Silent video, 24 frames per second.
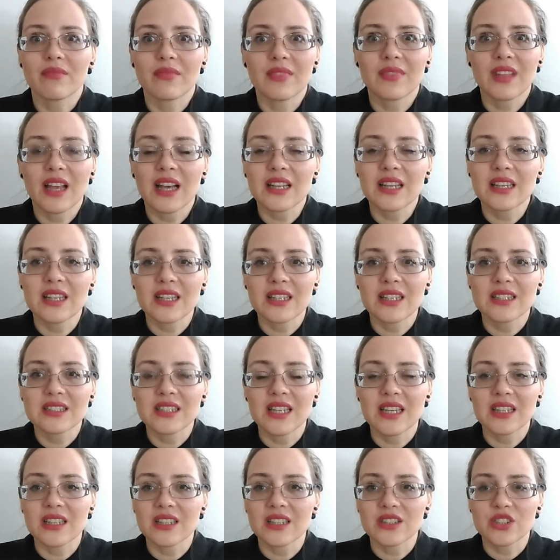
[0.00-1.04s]
nothing is
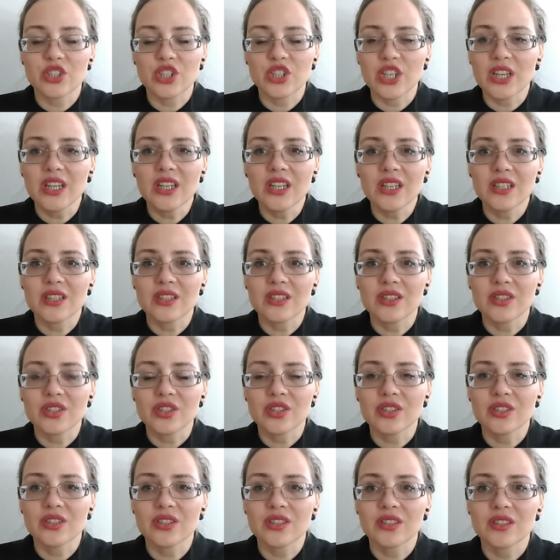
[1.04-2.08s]
gonna change.
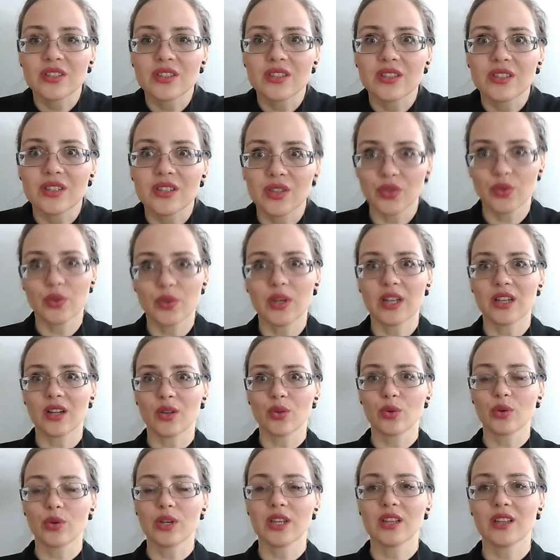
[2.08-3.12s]
You're gonna
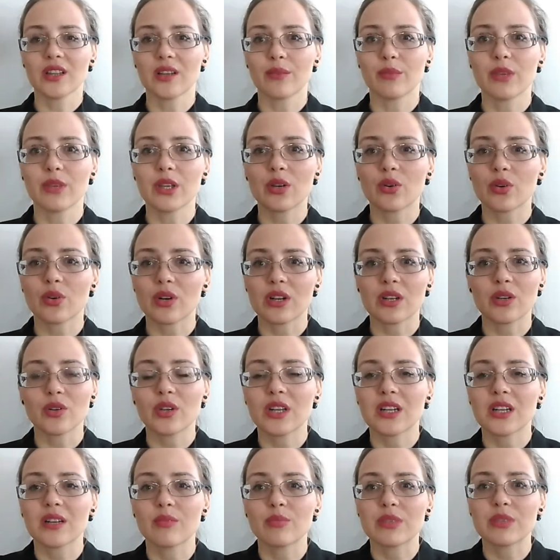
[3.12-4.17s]
look in the mirror and
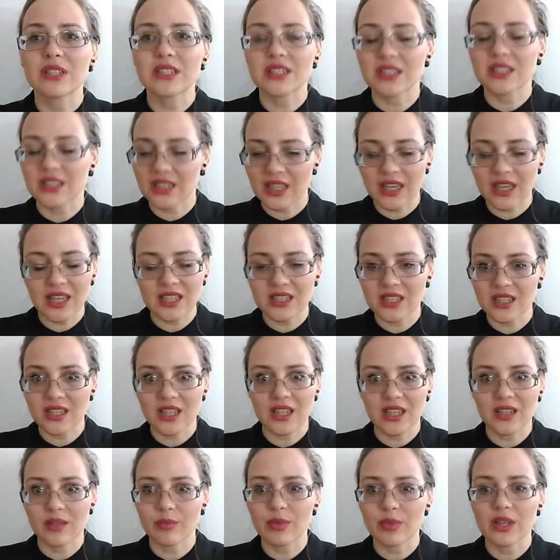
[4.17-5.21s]
you're gonna be stressed and
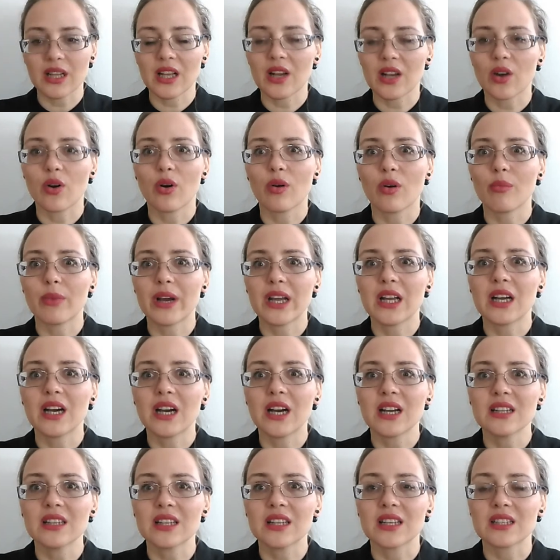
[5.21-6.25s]
gonna be like, oh my
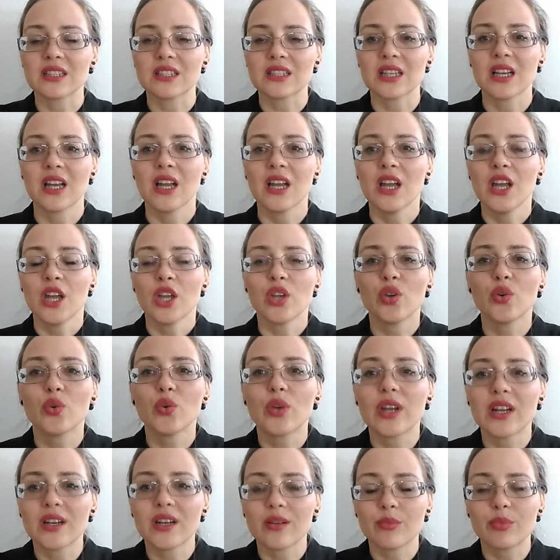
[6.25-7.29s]
goodness. You're
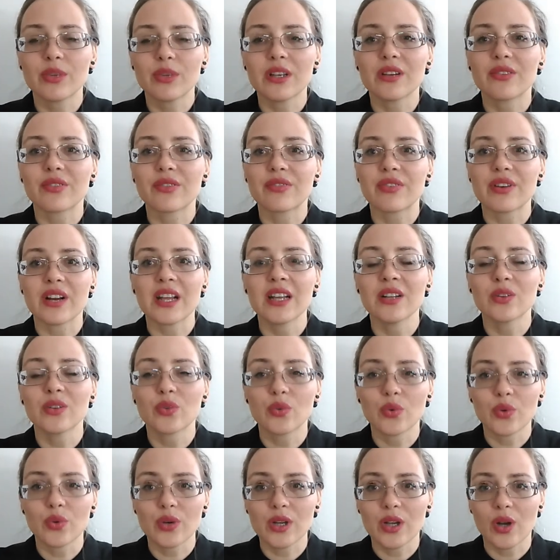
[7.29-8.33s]
gonna be afraid
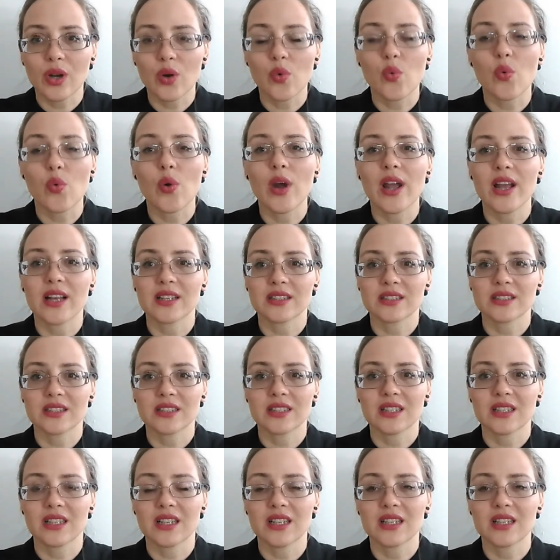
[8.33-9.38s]
to request
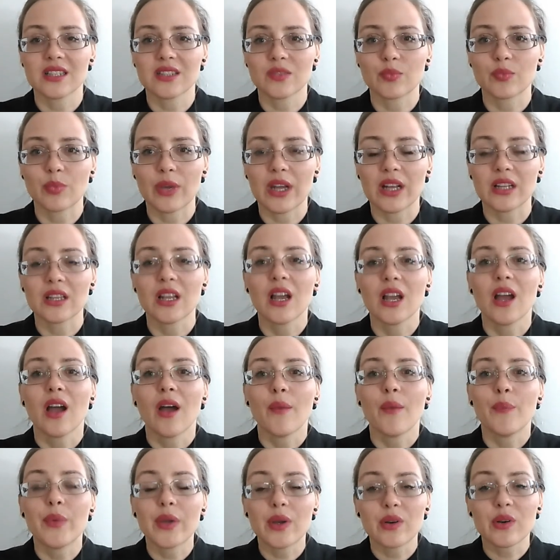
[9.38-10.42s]
respect,
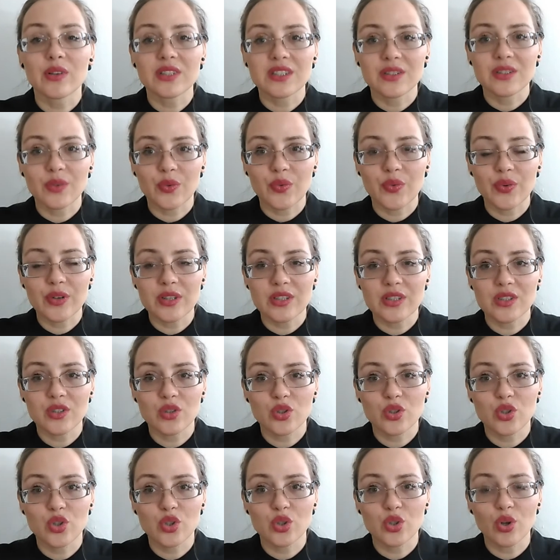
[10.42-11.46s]
because the first
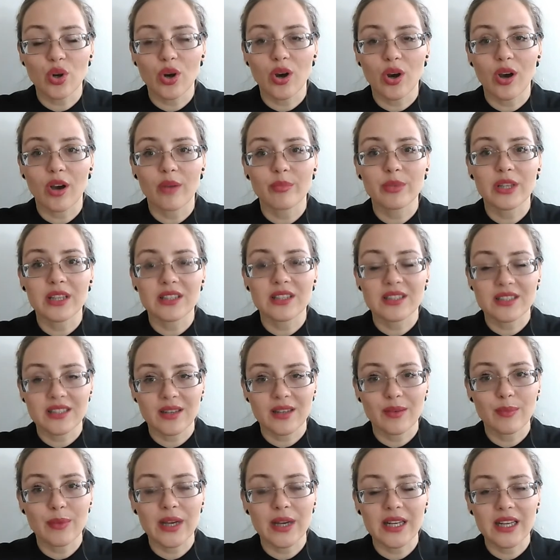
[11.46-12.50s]
job that
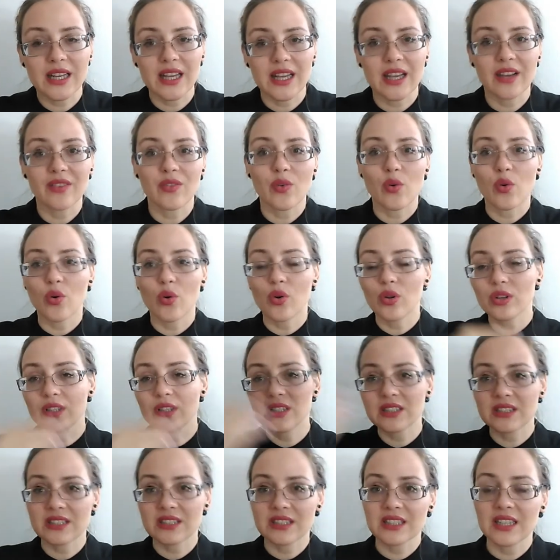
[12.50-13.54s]
somebody have all
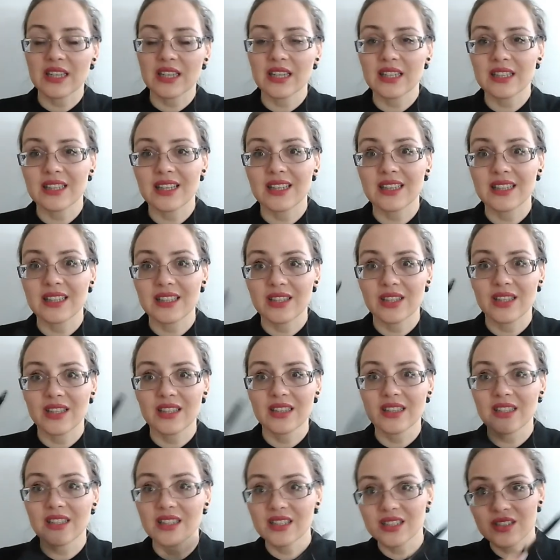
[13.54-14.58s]
these things that
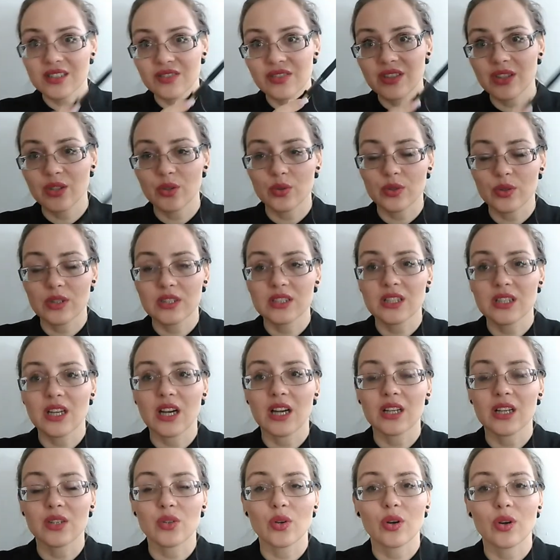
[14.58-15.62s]
in this video this
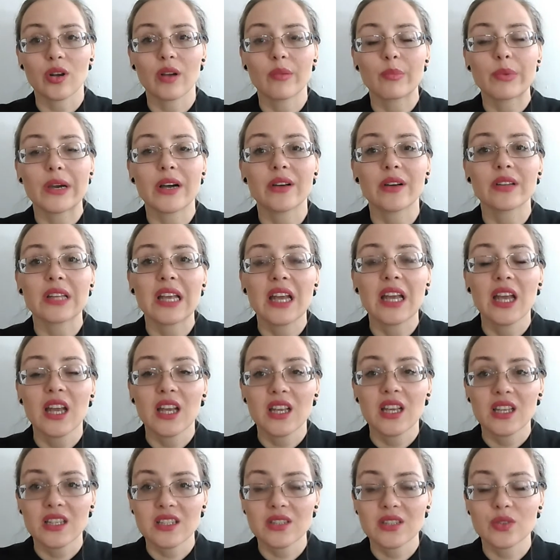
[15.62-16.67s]
guy talk about
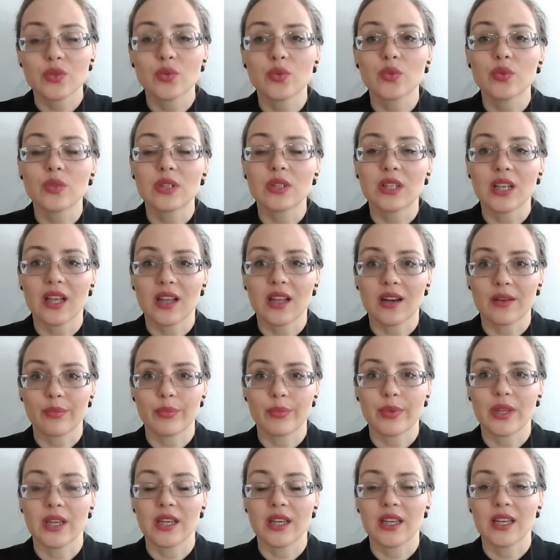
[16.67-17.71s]
is to do
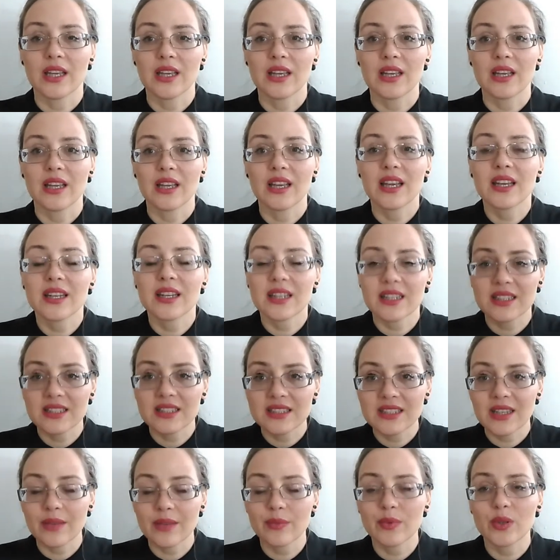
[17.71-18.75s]
therapy and
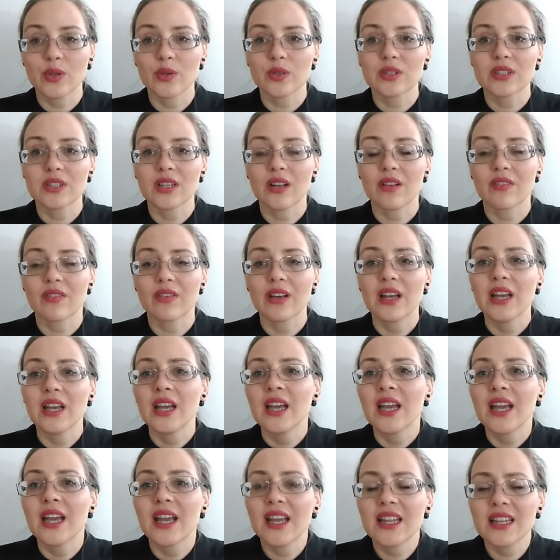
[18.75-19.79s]
accept yourself.
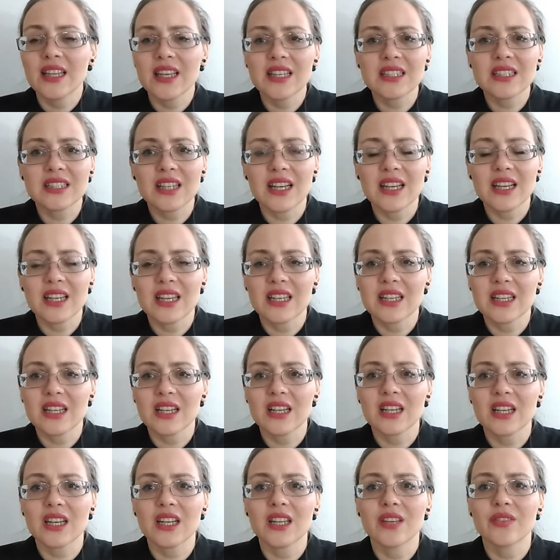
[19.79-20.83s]
And yes, I can
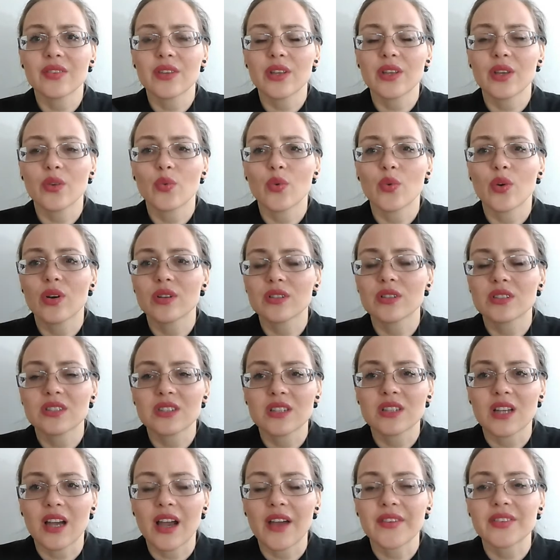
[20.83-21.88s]
agree if he wants
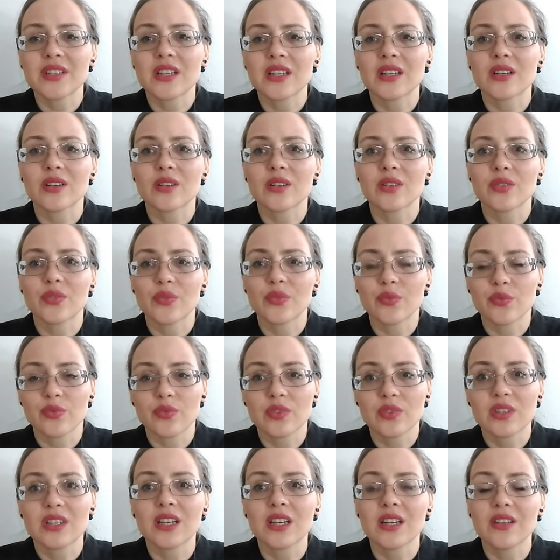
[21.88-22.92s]
after
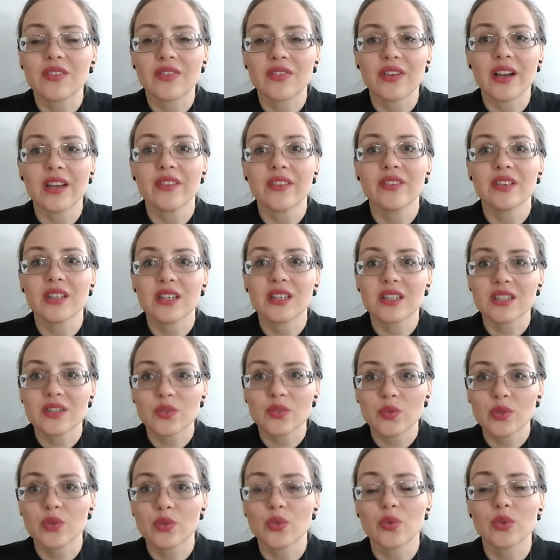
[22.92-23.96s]
3, 5 years
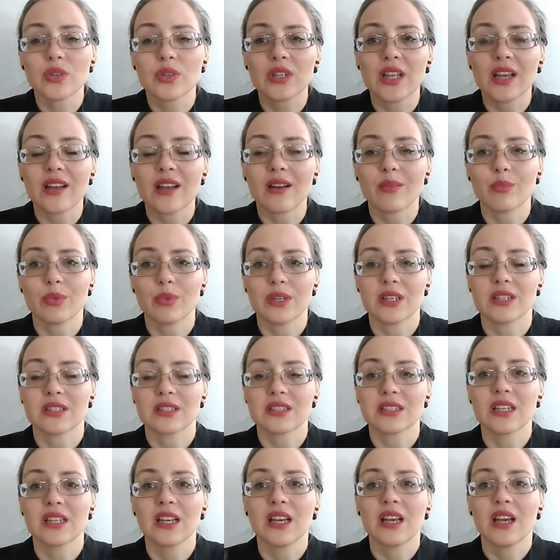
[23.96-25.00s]
with good therapists,